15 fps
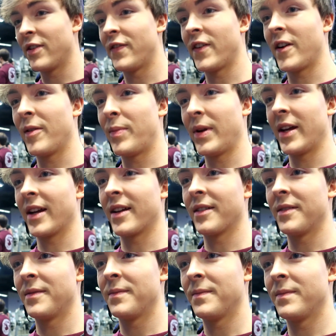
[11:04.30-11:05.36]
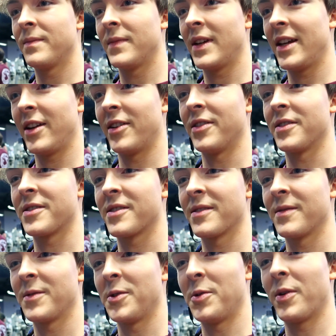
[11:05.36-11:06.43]
have very big
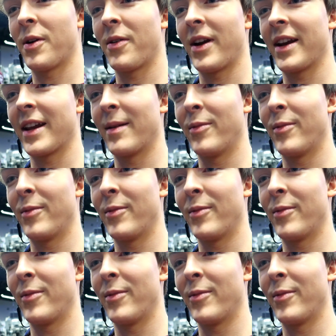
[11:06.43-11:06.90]
ears. You are right,